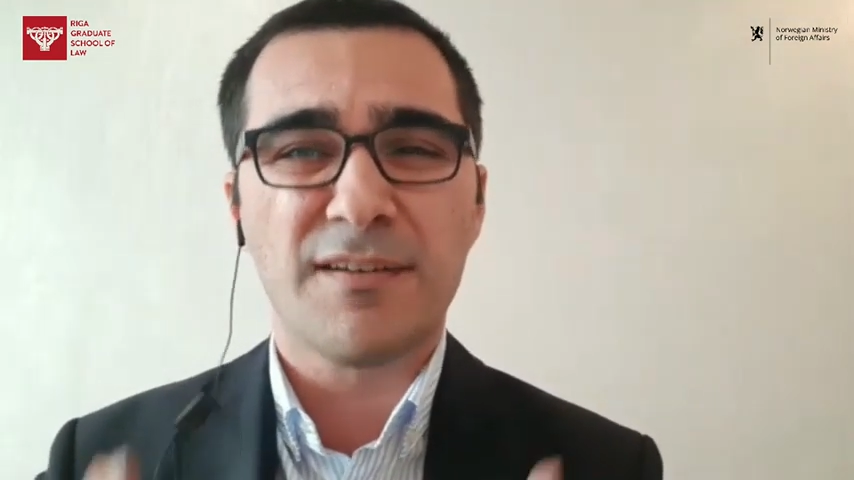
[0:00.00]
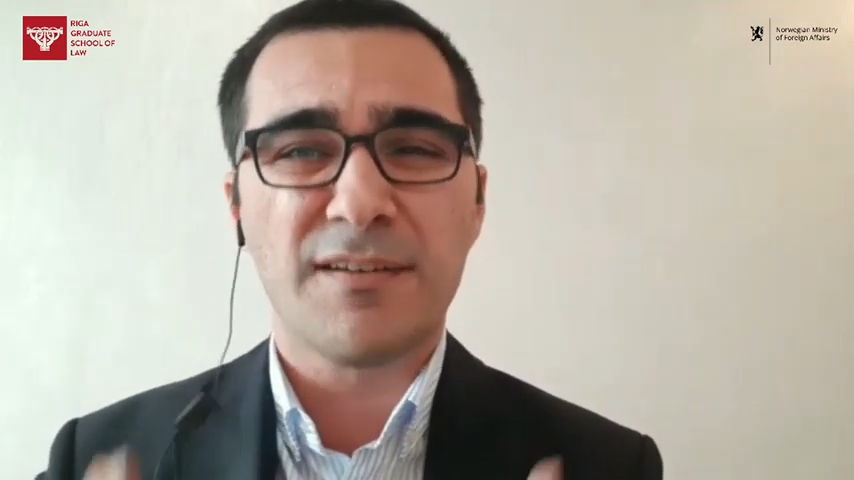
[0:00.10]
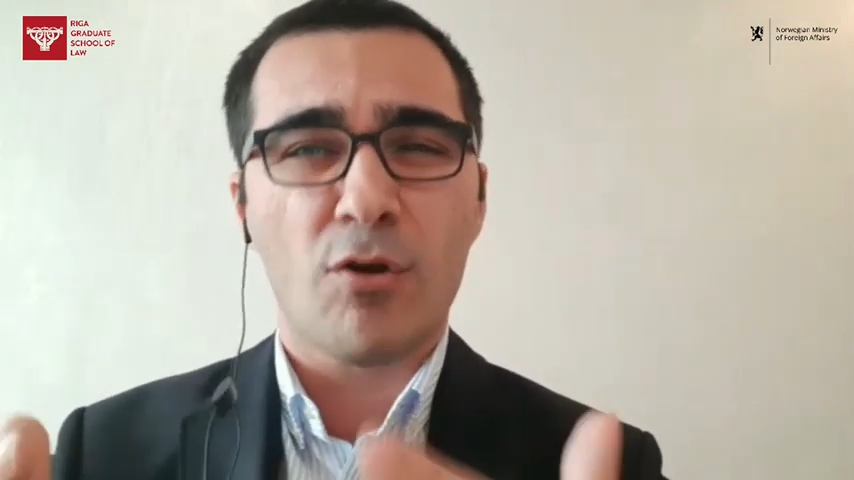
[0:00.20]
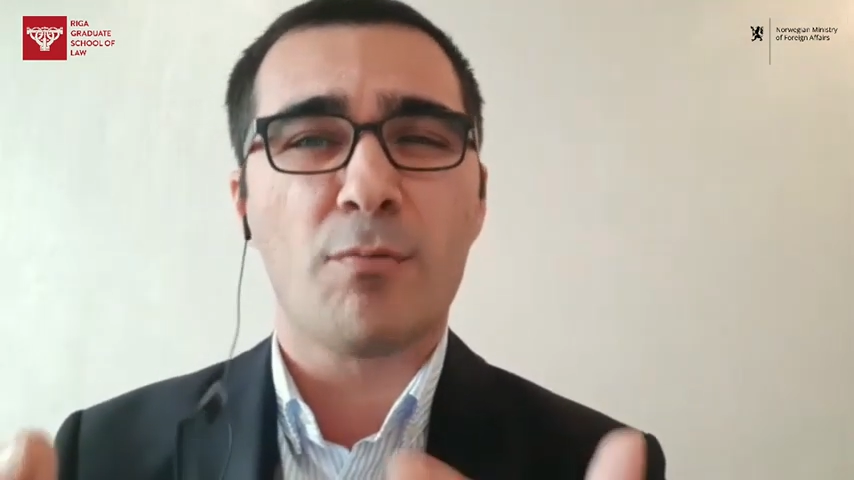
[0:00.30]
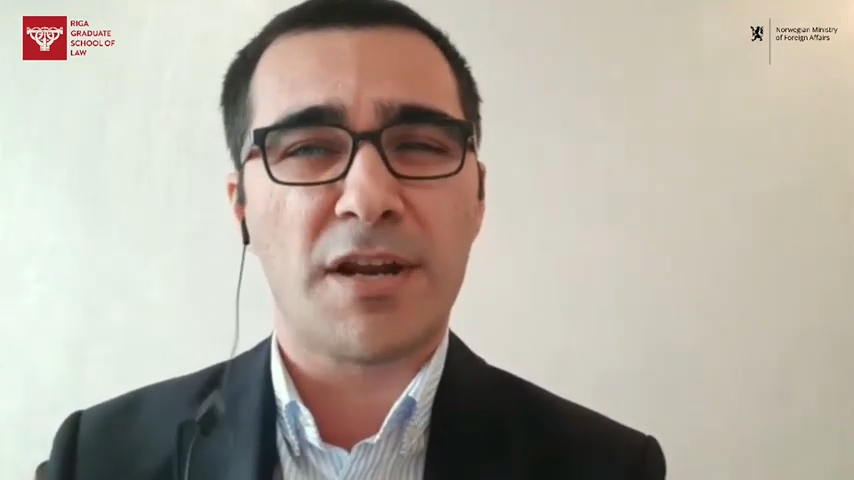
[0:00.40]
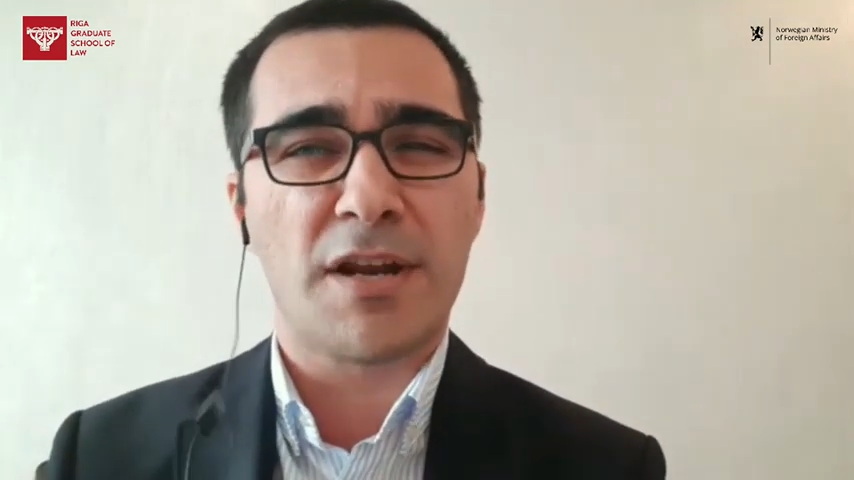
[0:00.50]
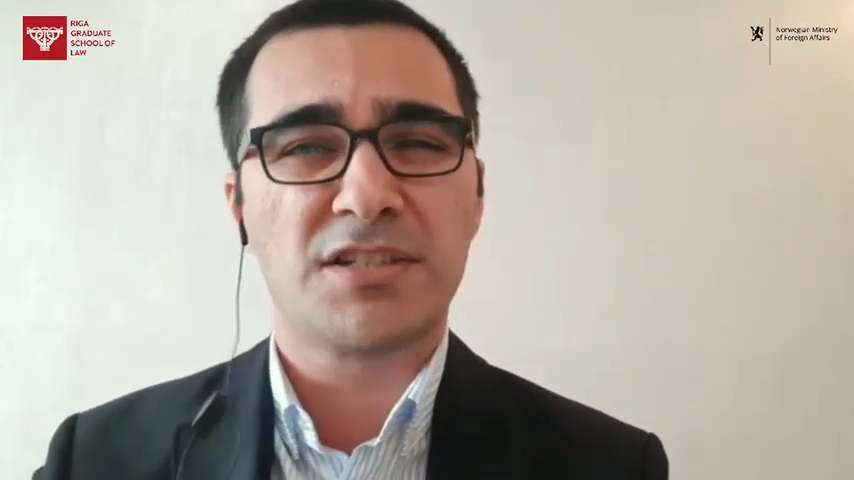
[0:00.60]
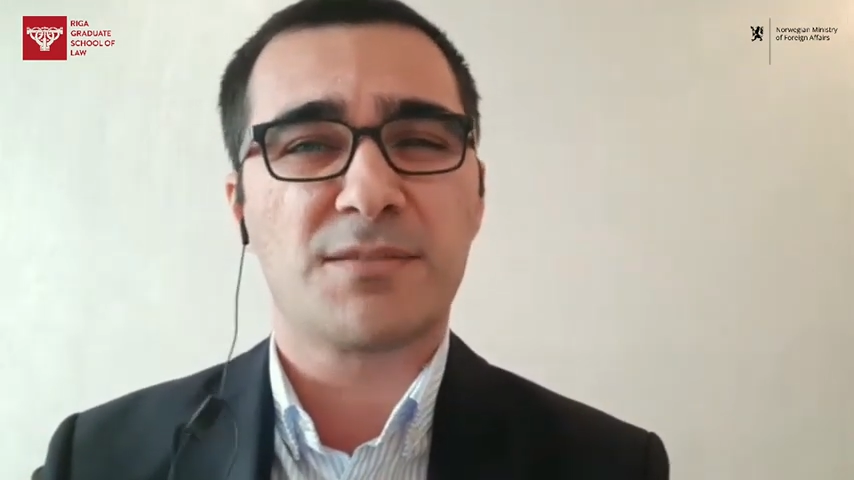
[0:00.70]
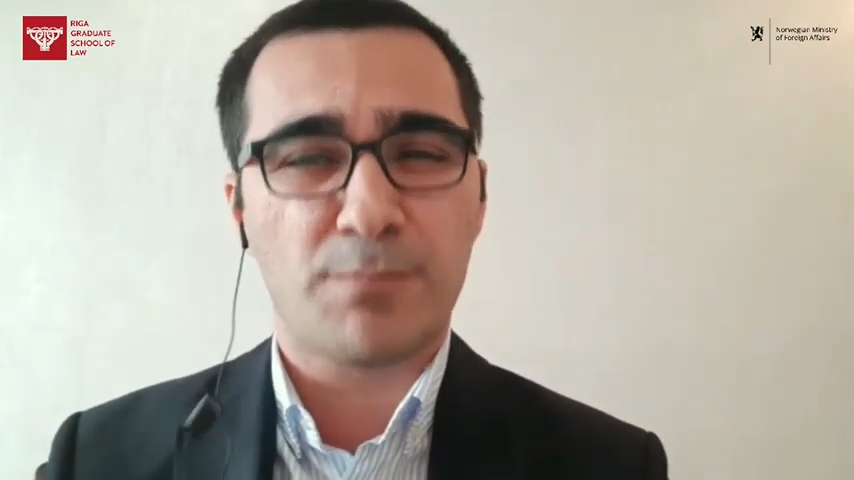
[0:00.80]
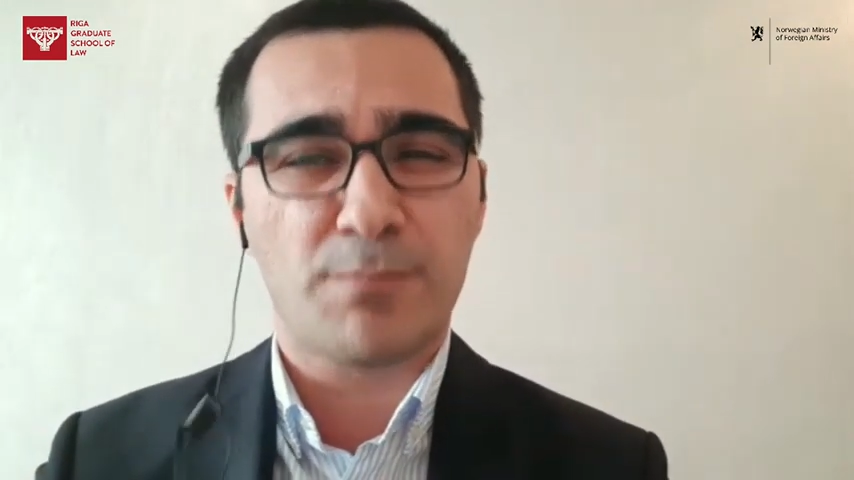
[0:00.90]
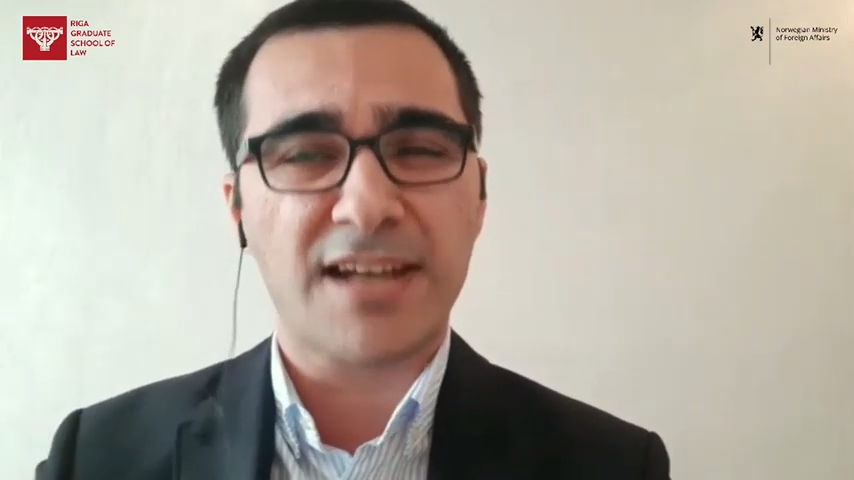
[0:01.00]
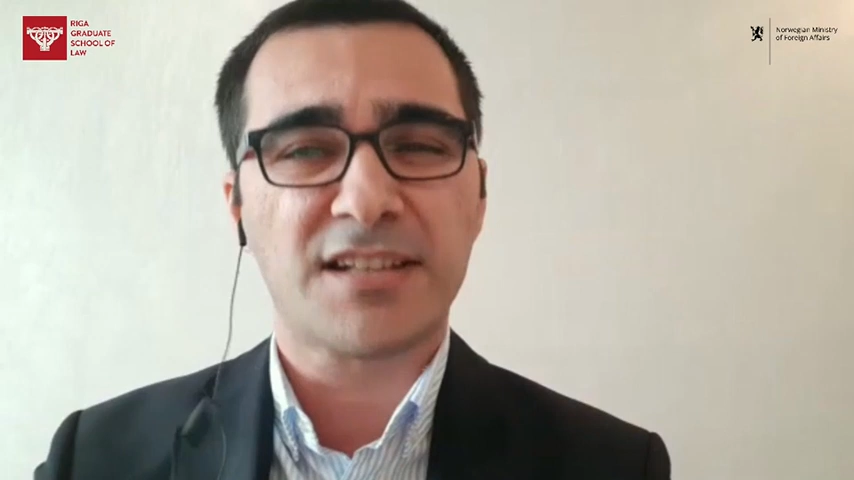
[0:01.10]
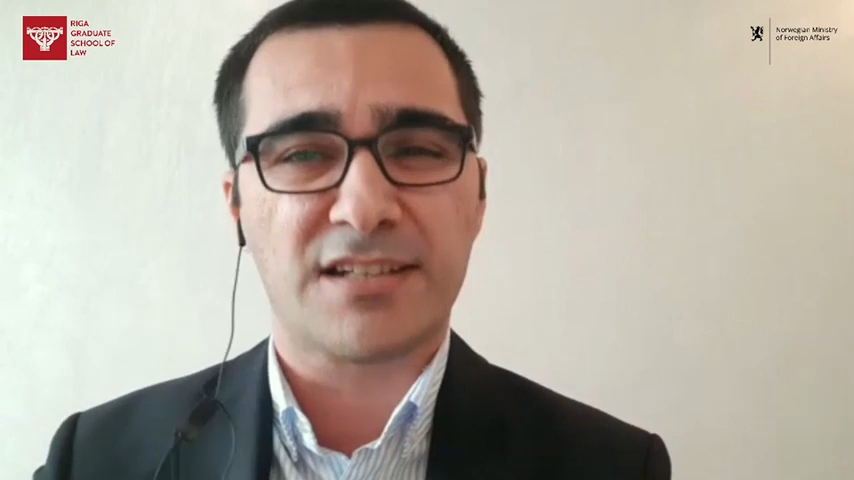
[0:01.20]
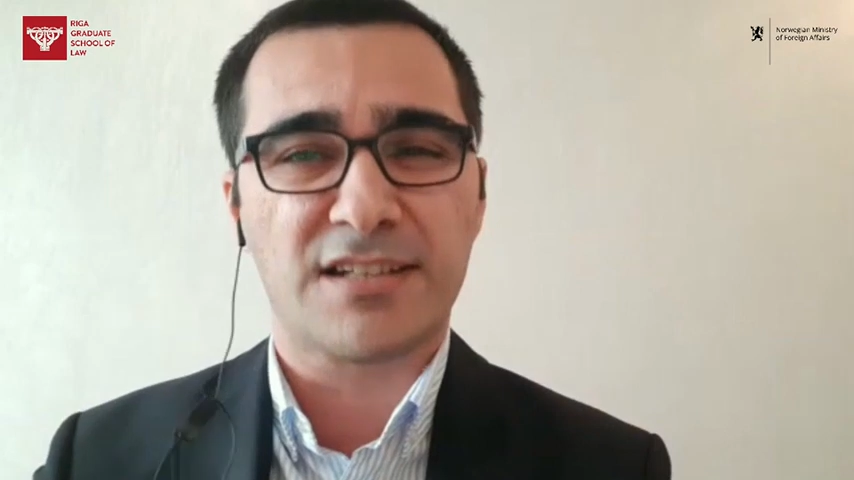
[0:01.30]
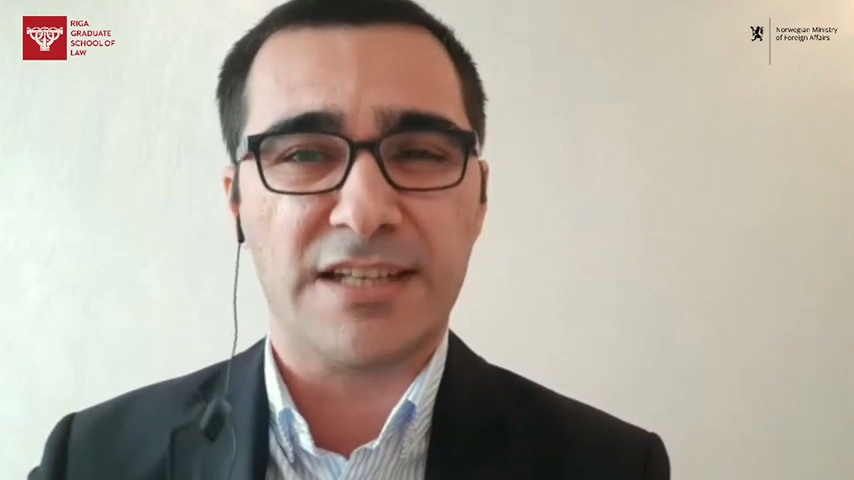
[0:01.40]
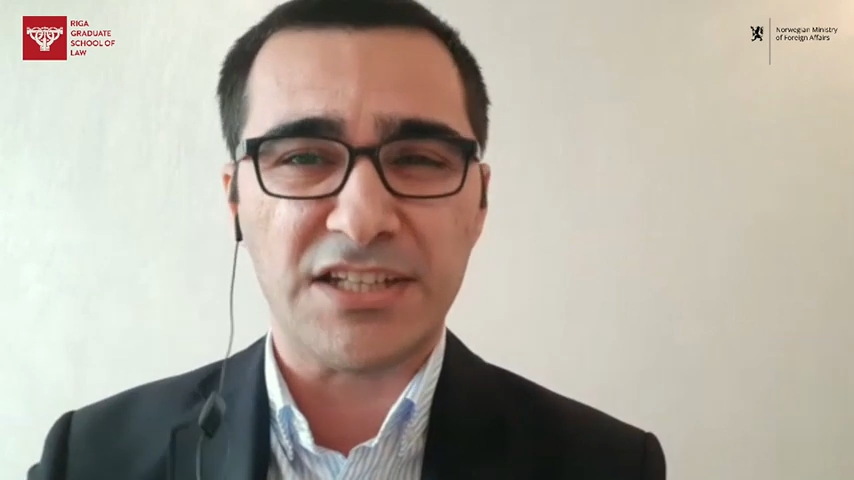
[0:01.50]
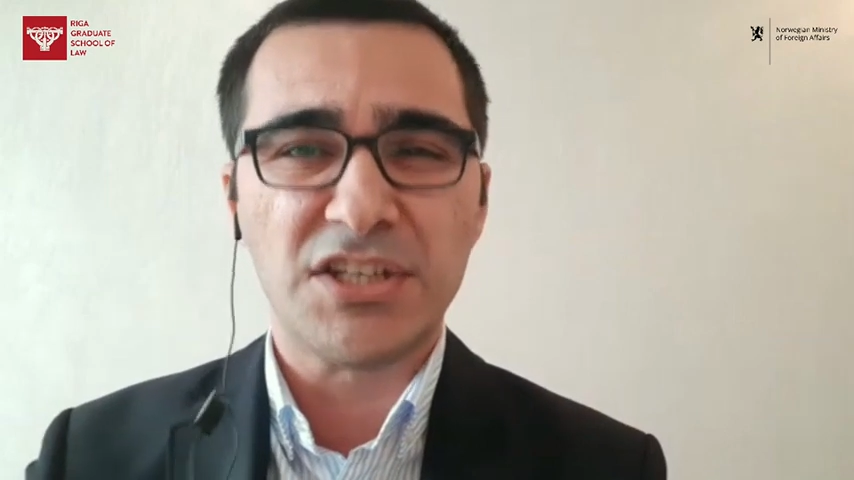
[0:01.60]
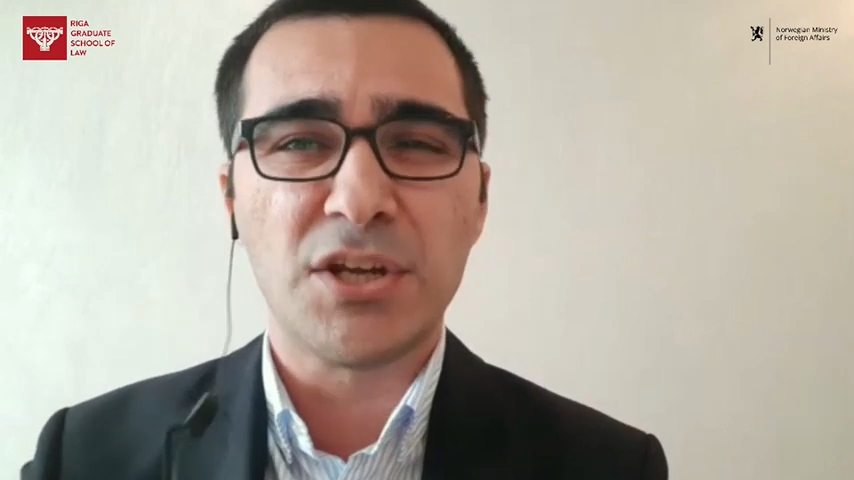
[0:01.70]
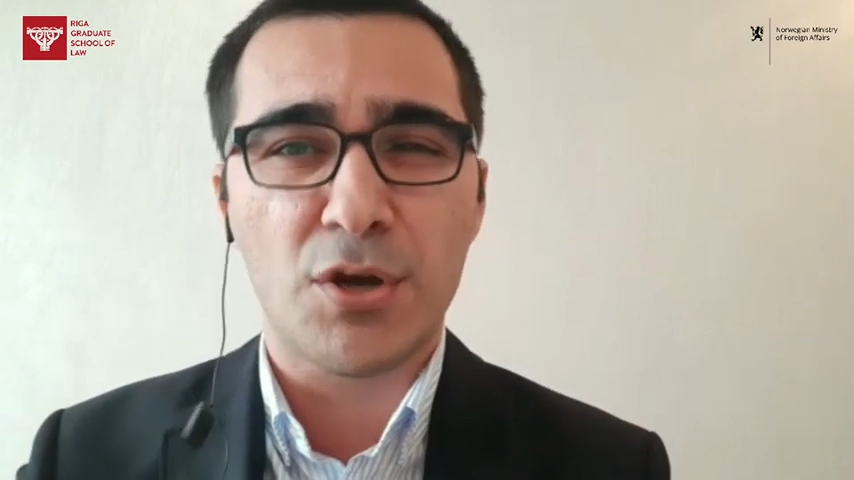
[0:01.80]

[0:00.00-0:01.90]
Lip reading: reverberates practically in